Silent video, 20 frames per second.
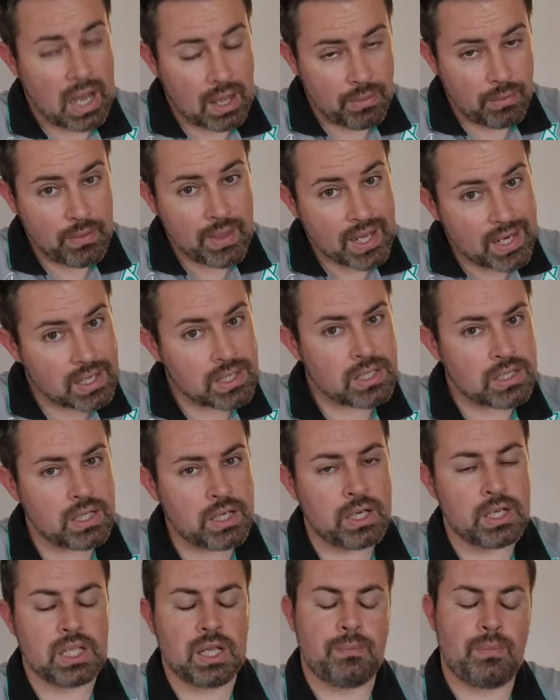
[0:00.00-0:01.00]
and then into
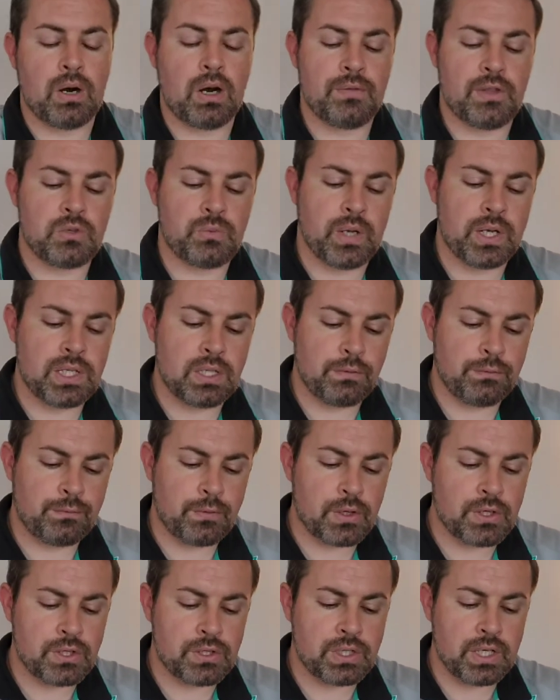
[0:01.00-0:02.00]
the early part of the
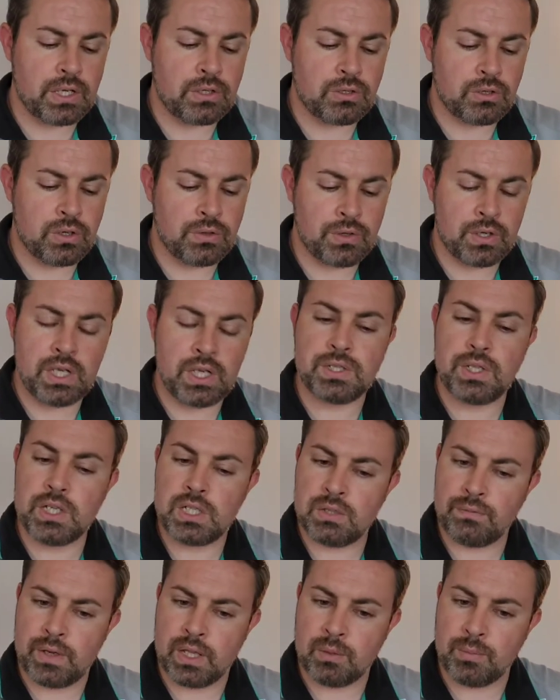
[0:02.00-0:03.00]
21st century, the reason these
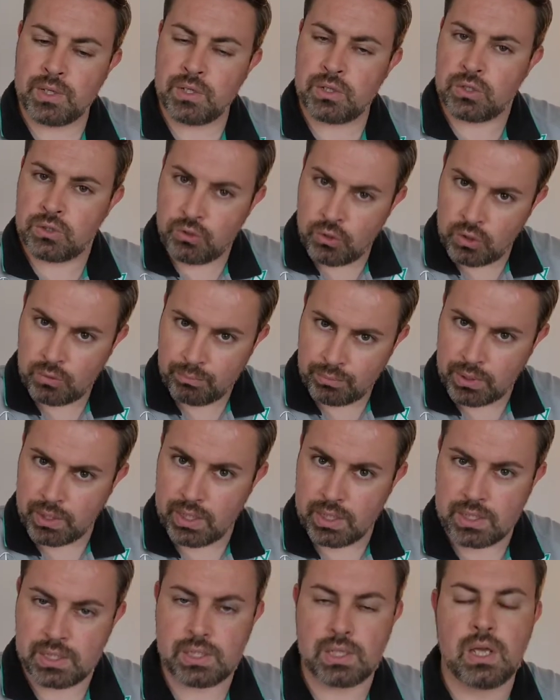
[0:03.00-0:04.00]
developments took
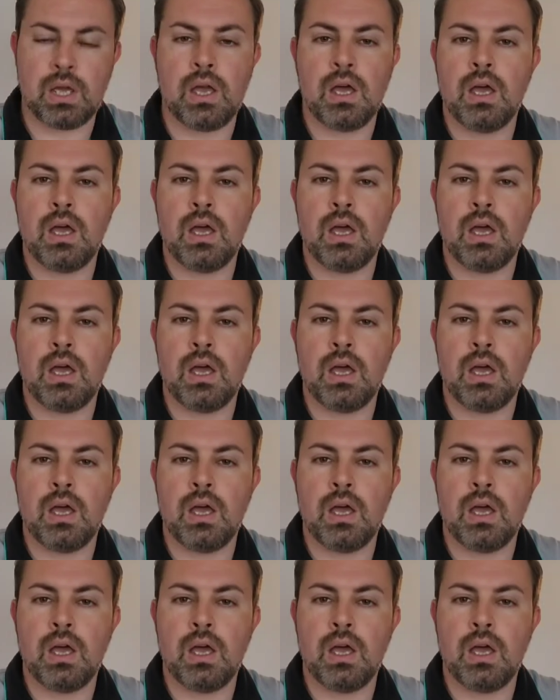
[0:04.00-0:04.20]
place